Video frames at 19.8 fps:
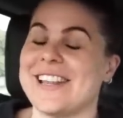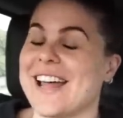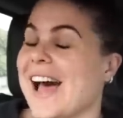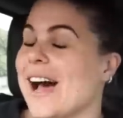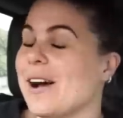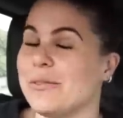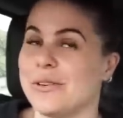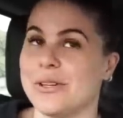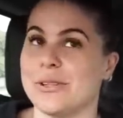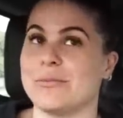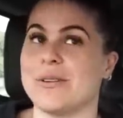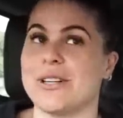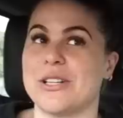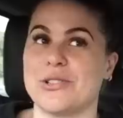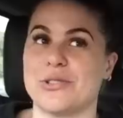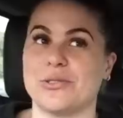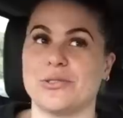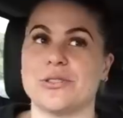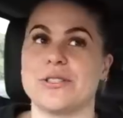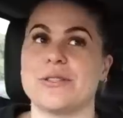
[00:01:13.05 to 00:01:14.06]
that with my
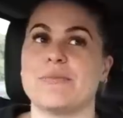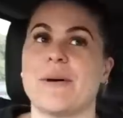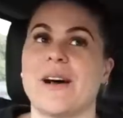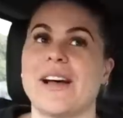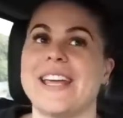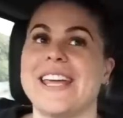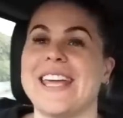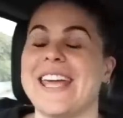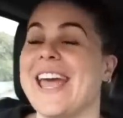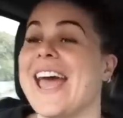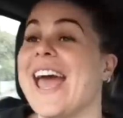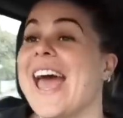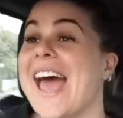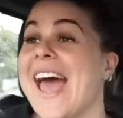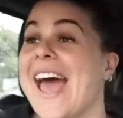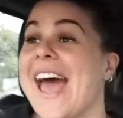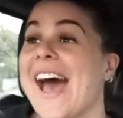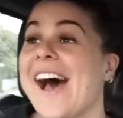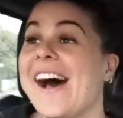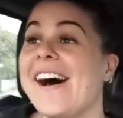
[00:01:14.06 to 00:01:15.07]
short spiky
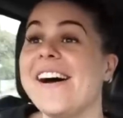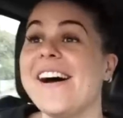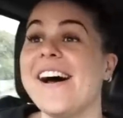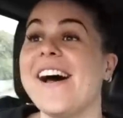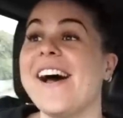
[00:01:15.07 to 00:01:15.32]
hair